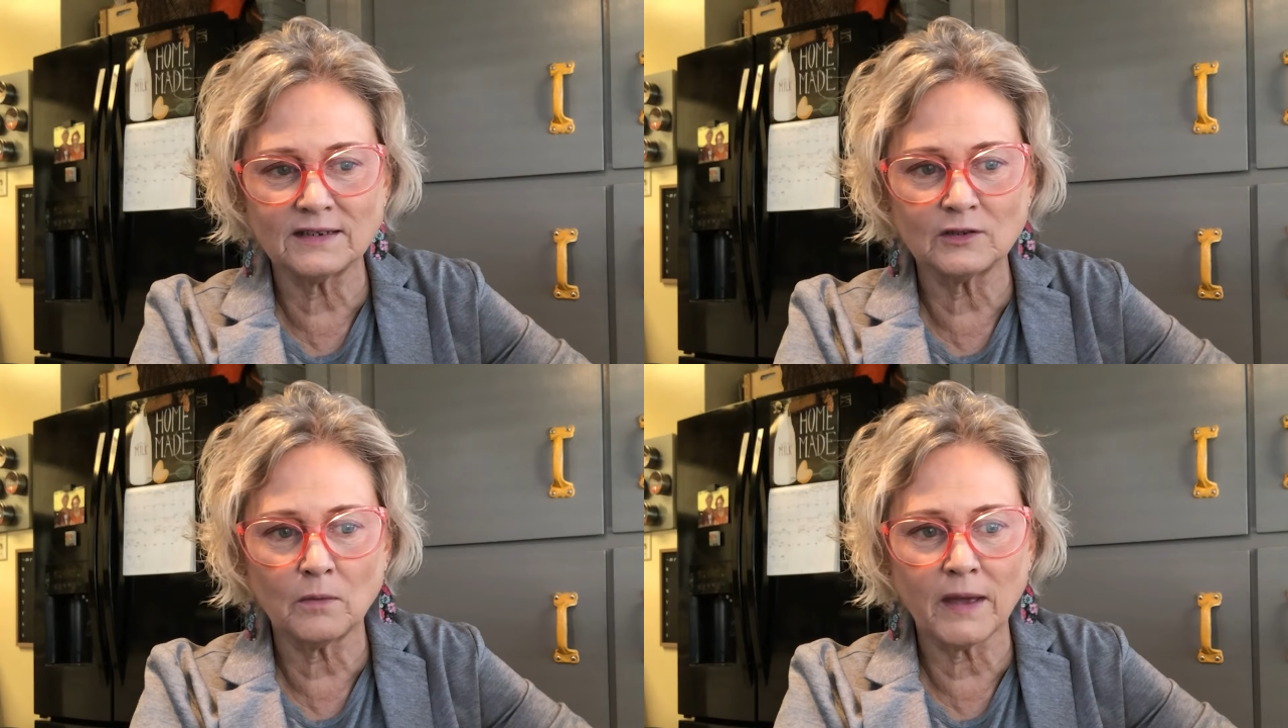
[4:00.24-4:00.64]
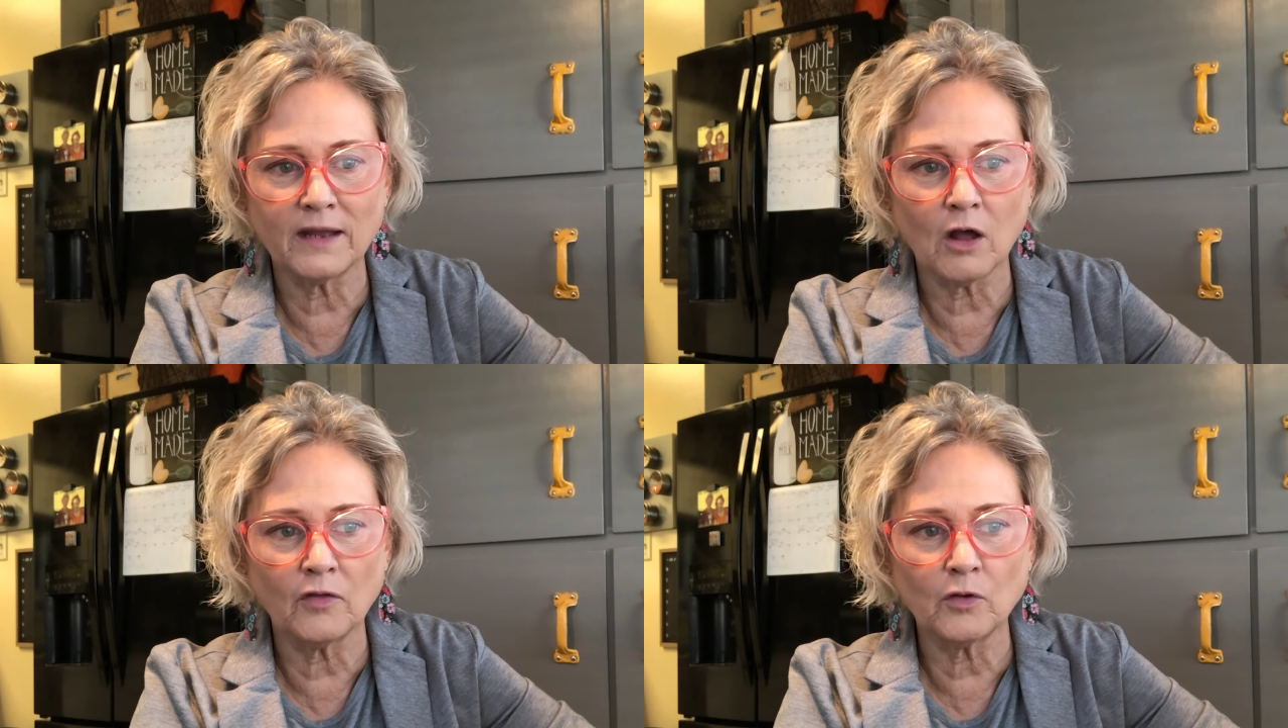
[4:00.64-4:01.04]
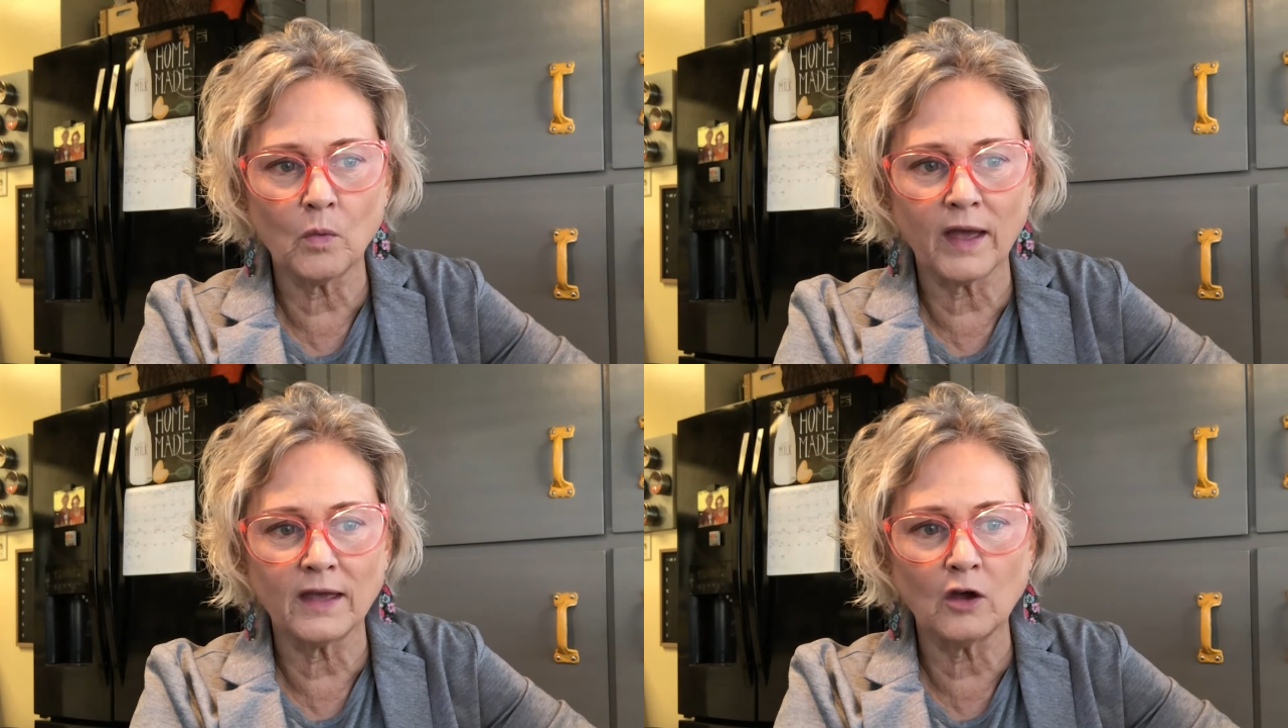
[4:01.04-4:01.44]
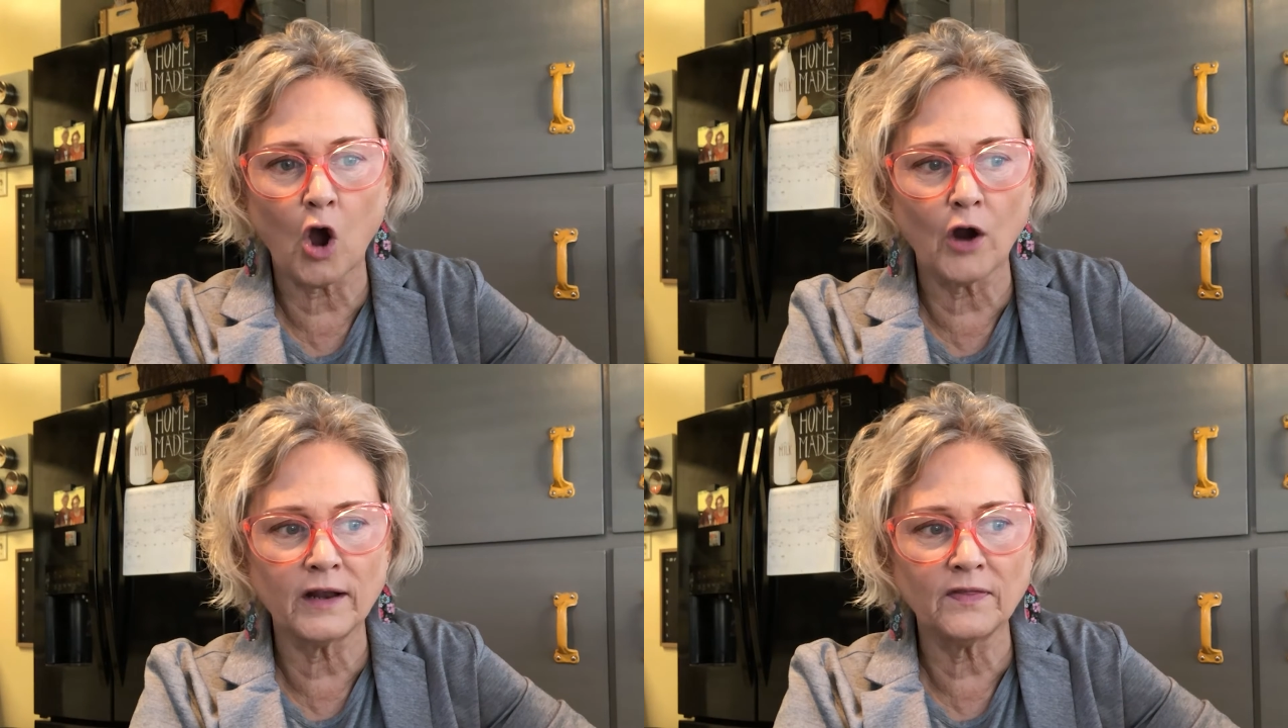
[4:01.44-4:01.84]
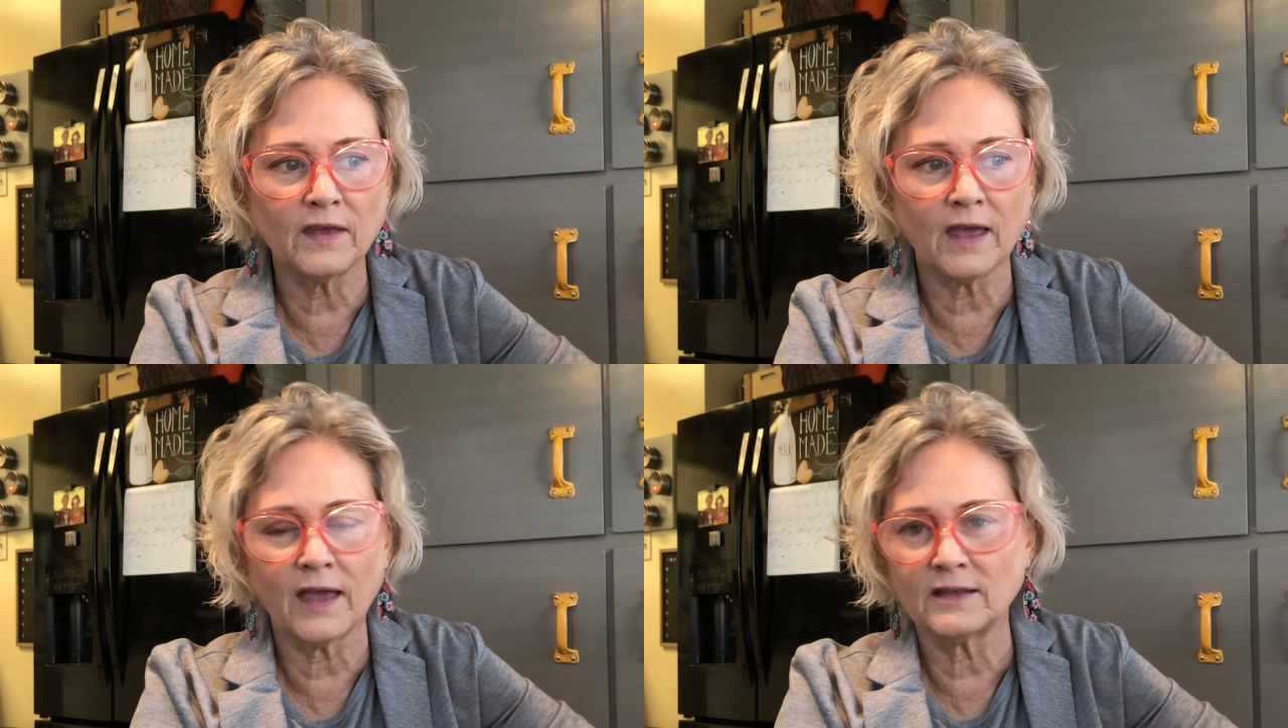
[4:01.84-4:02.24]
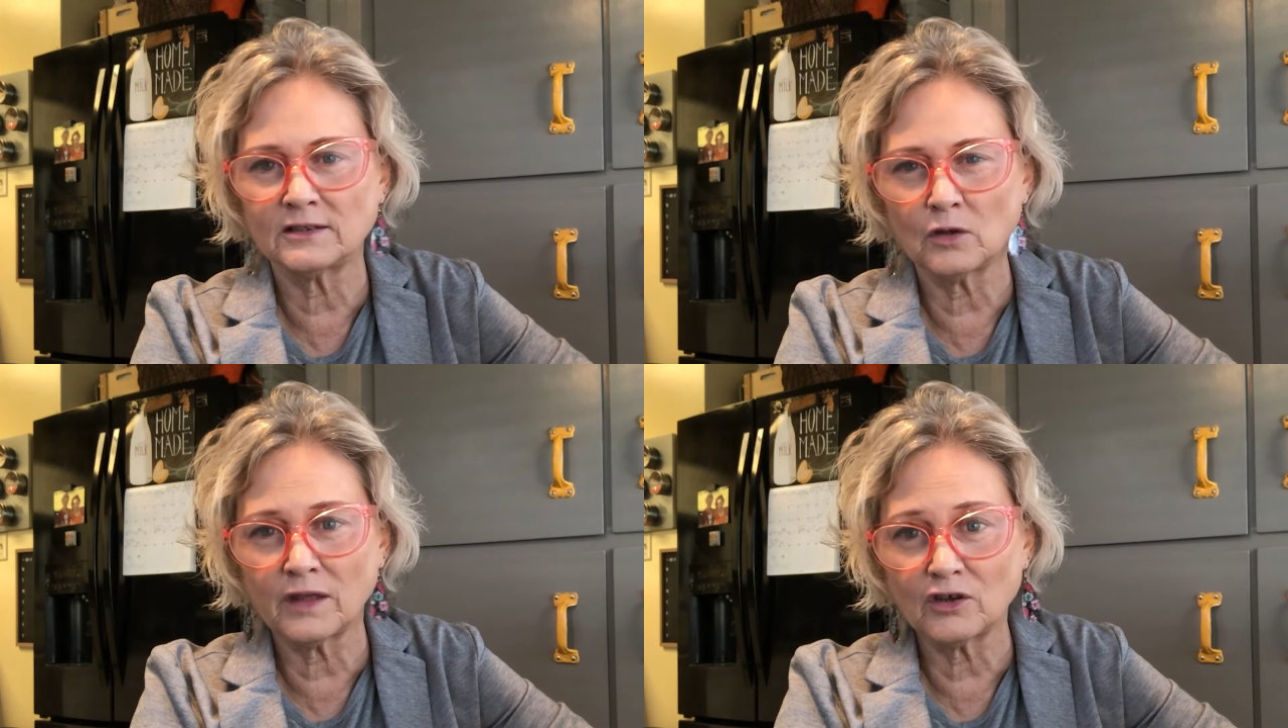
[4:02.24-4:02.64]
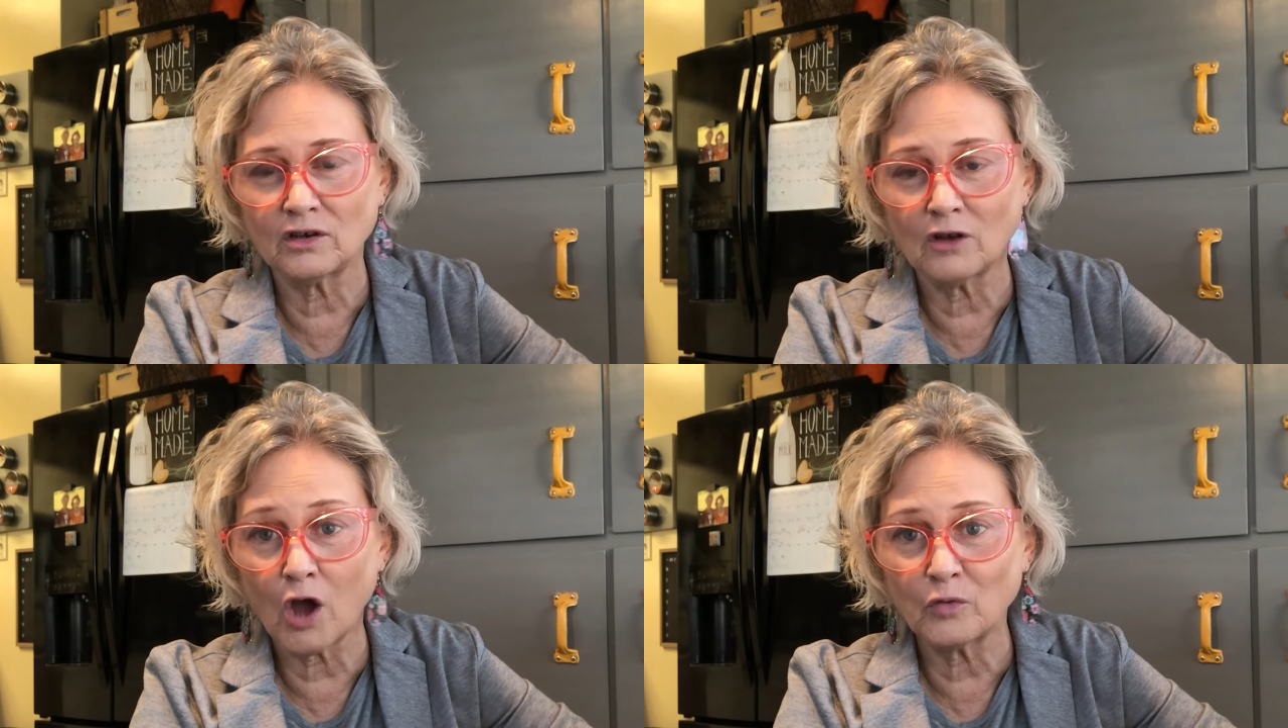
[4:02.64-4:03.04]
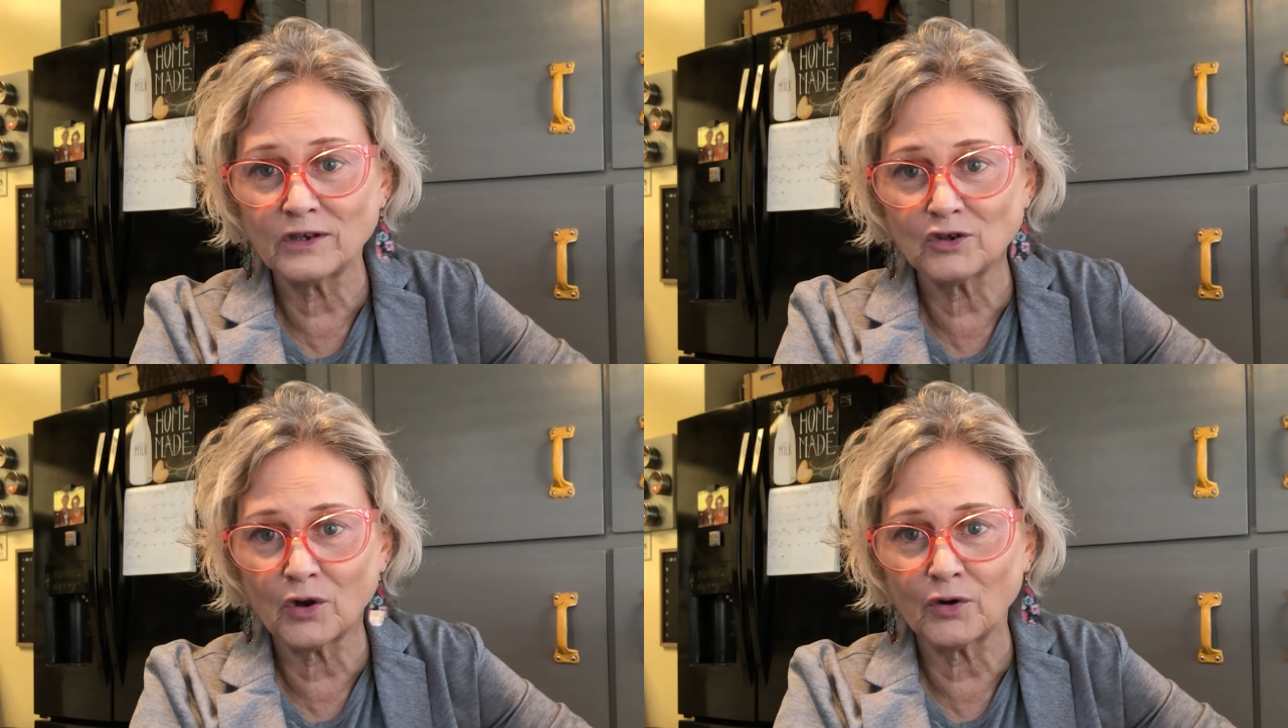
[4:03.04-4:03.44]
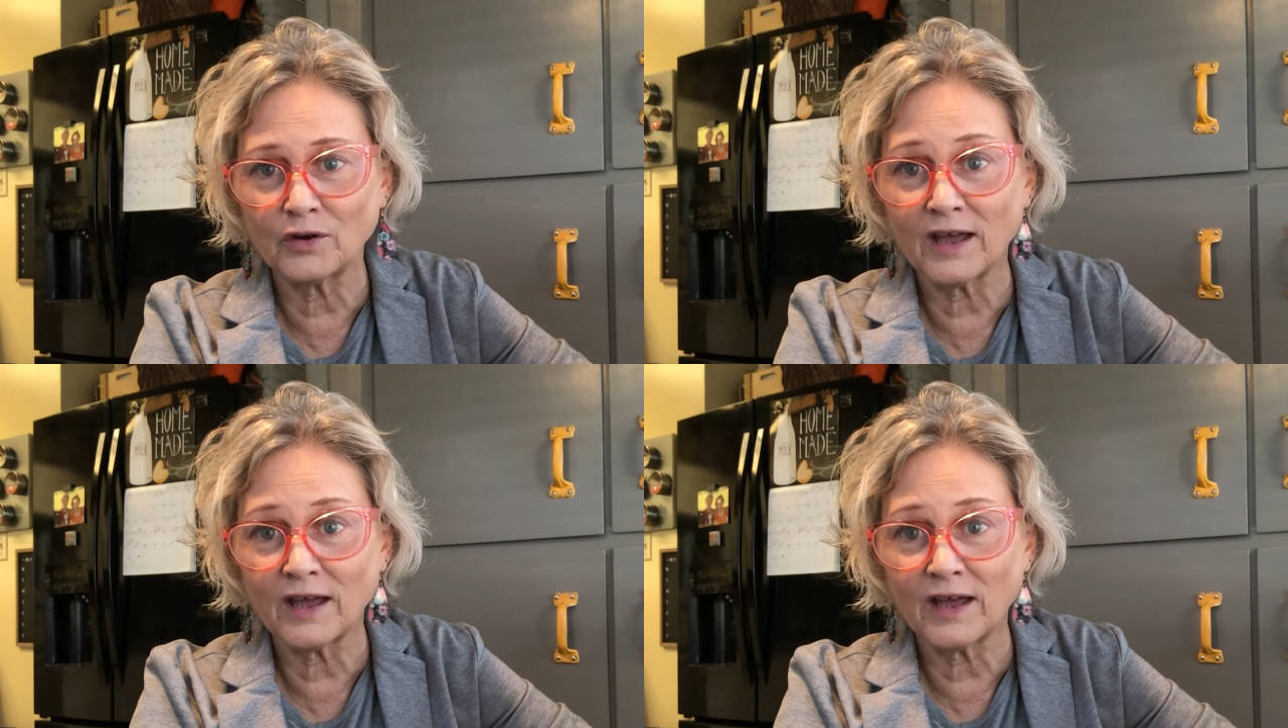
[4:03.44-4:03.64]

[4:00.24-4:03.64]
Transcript: disobeyed on their way, guarding the gate so they could not return